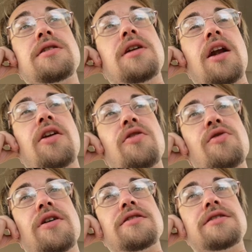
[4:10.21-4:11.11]
I don't know
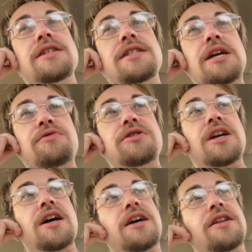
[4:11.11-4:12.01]
who else. D J
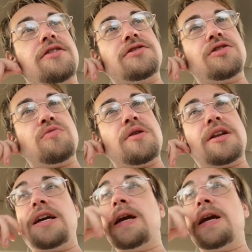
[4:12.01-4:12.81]
Rashad. There's so many.